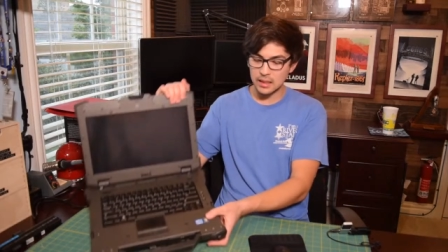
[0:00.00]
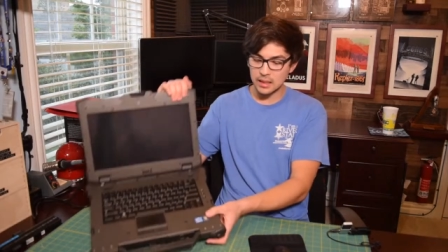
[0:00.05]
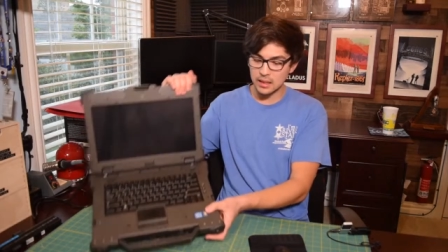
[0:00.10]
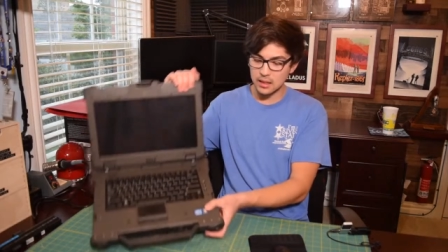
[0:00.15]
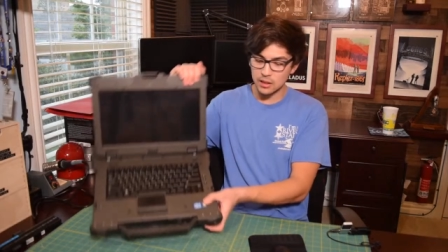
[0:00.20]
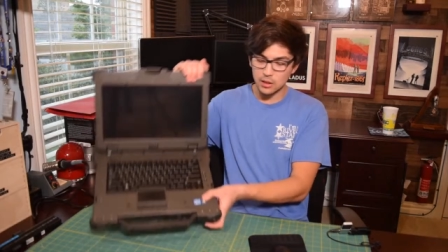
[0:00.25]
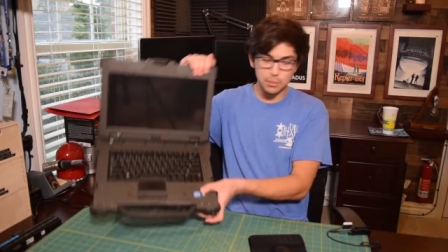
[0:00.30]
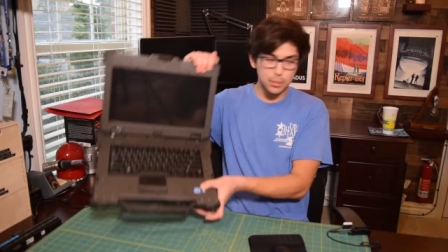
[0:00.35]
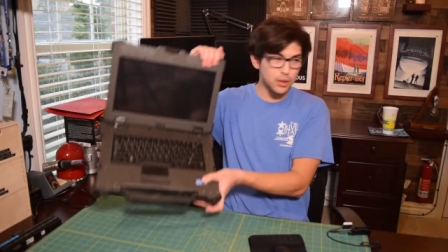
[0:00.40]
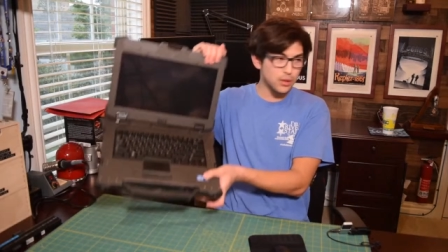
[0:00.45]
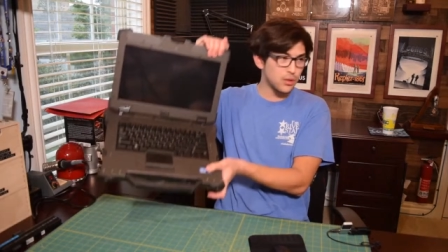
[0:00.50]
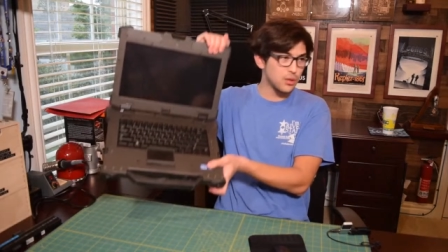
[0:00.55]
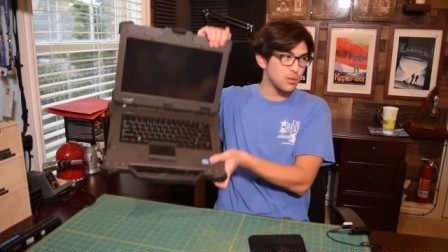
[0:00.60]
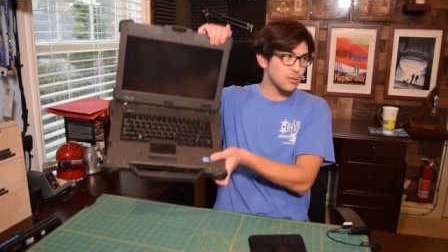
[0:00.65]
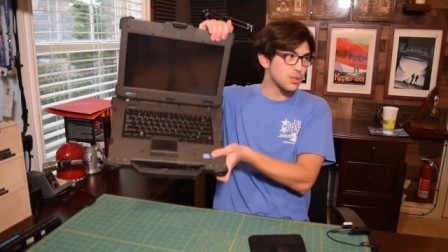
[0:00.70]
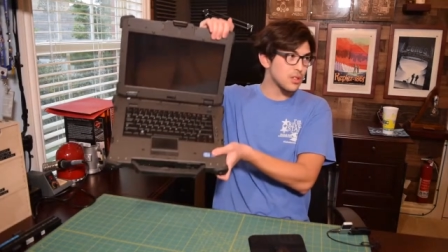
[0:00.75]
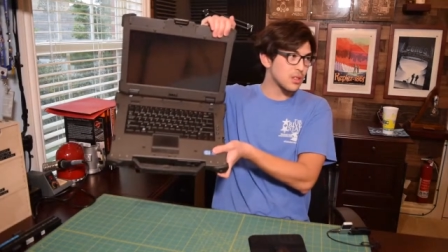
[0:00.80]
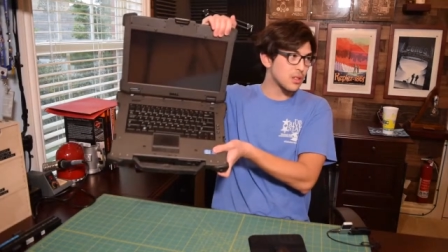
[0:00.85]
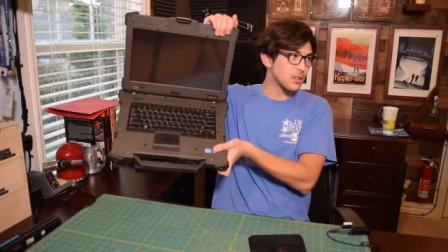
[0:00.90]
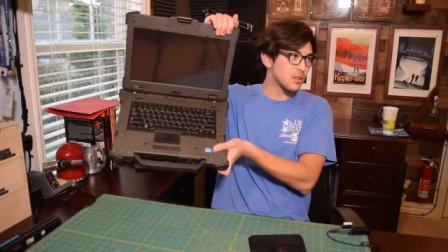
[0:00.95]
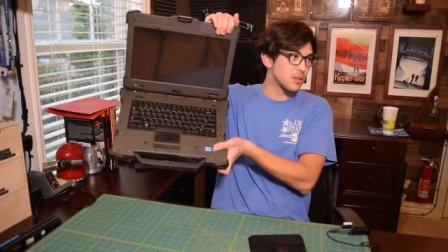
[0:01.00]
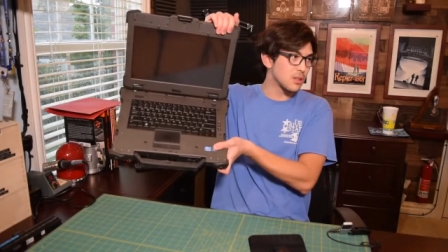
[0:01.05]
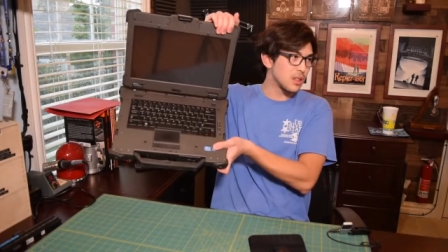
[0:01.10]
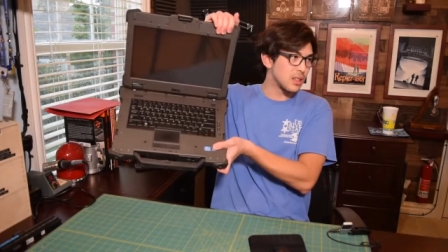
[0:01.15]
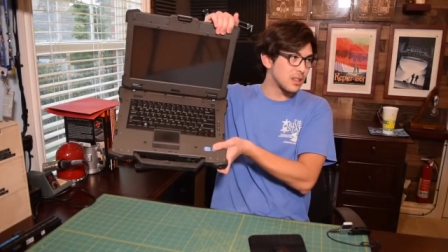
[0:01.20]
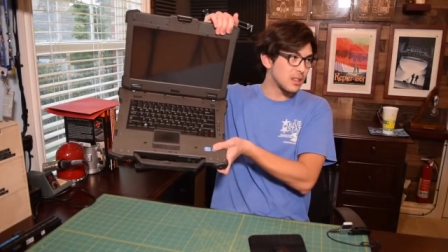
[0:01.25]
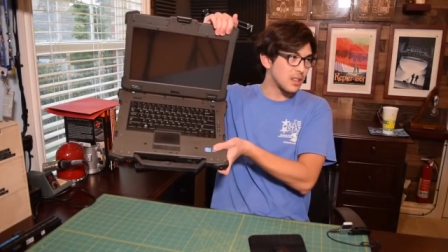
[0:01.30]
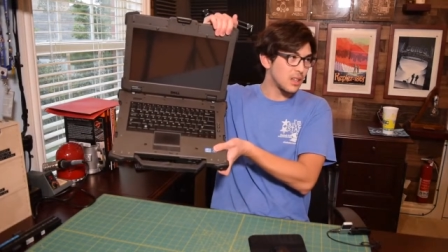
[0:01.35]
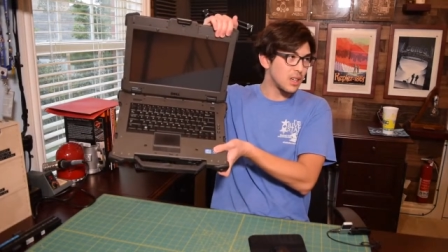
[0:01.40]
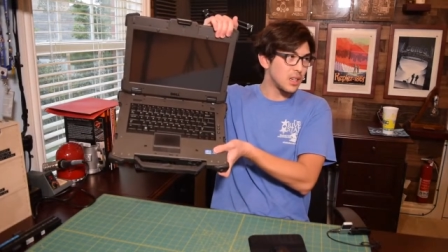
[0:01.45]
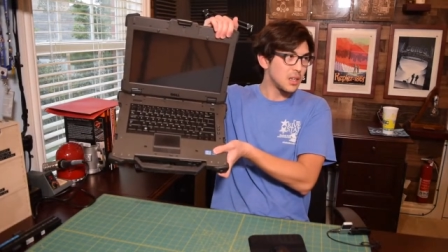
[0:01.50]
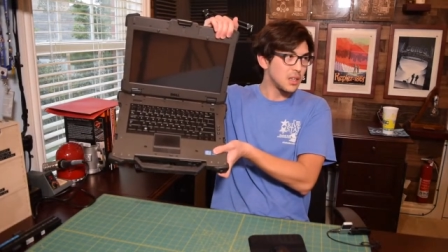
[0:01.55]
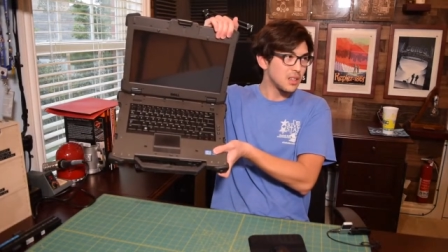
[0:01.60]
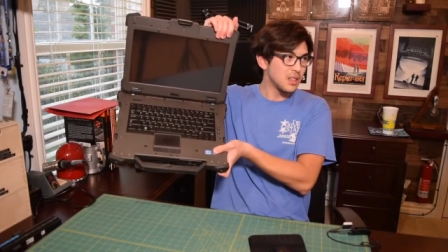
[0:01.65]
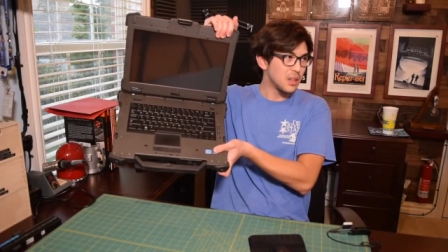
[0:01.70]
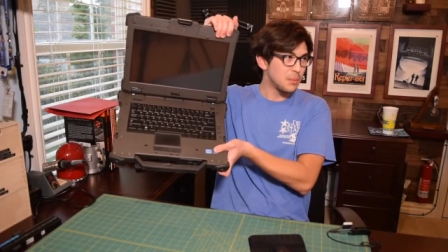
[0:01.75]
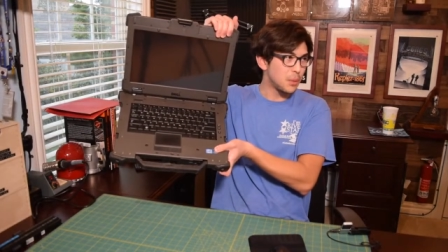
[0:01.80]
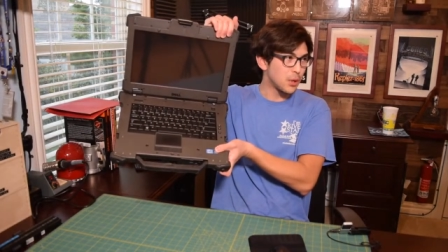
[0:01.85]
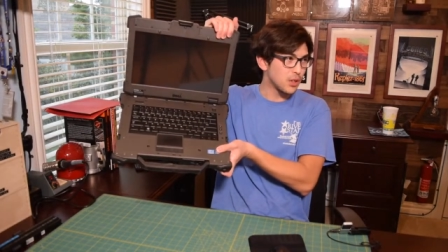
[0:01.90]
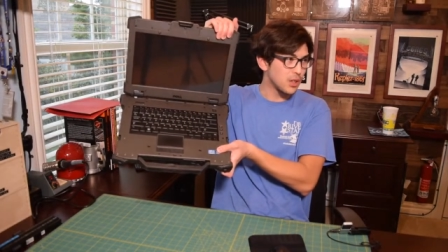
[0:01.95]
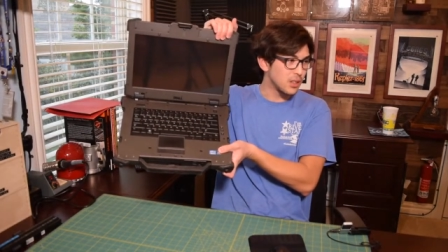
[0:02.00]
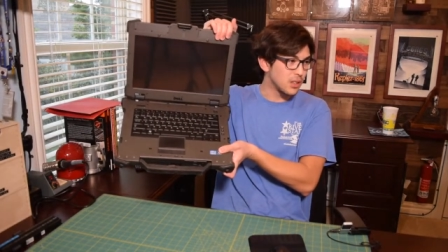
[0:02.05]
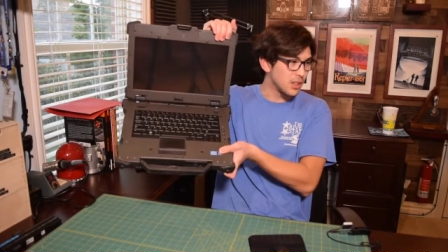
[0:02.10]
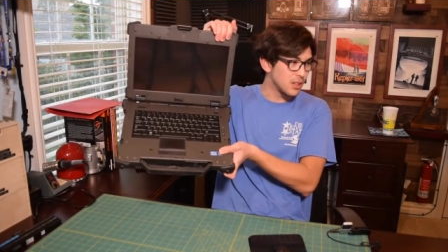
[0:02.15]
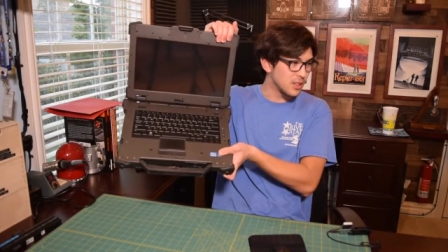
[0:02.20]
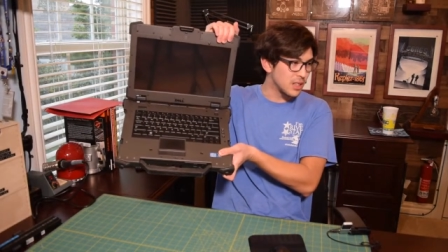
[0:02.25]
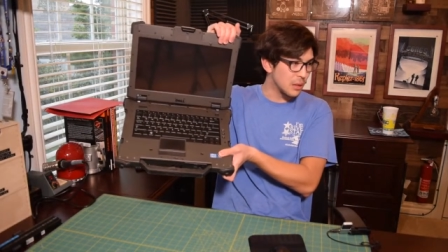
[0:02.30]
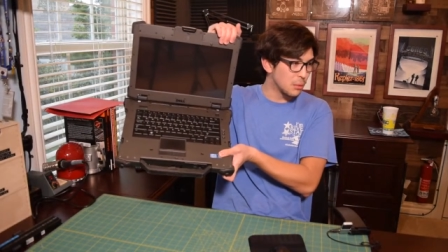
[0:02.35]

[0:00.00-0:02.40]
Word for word: like an Ubuntu sticker that they they put on there.